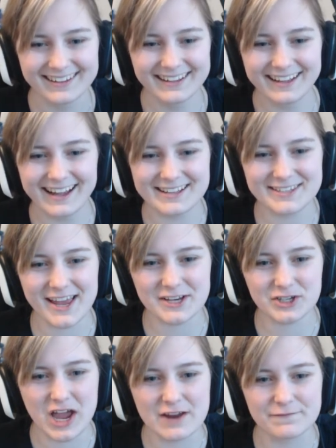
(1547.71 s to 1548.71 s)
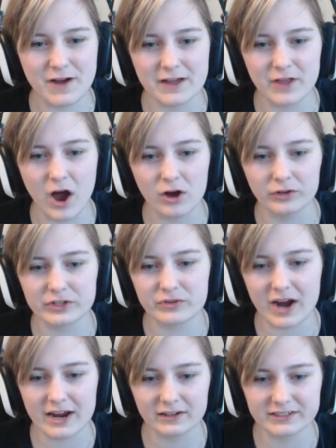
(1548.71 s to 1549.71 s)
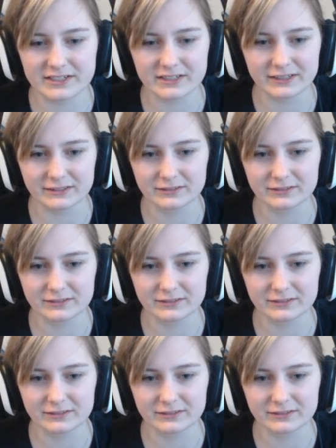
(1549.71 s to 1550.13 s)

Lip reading: It's like trying to find the Holy Grail, isn't it?